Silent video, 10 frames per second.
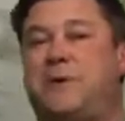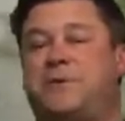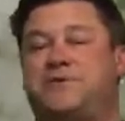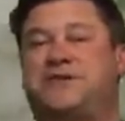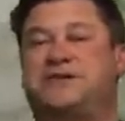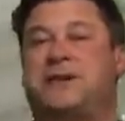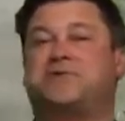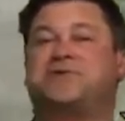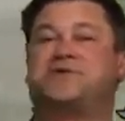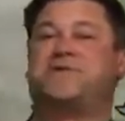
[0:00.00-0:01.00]
we will see
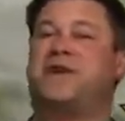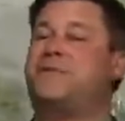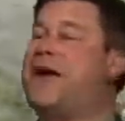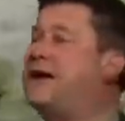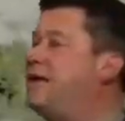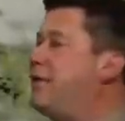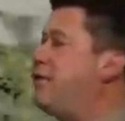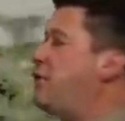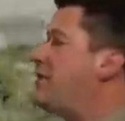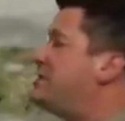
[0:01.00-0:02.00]
temperatures fade back into
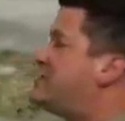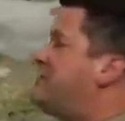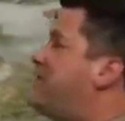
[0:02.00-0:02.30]
the 30s. Some